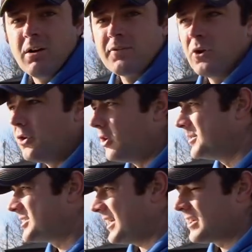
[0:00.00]
I've got all
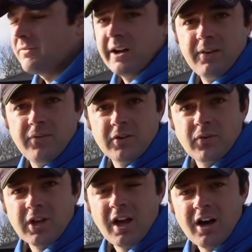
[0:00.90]
my tackle ready to fish
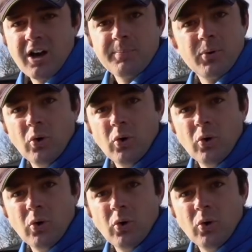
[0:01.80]
for carp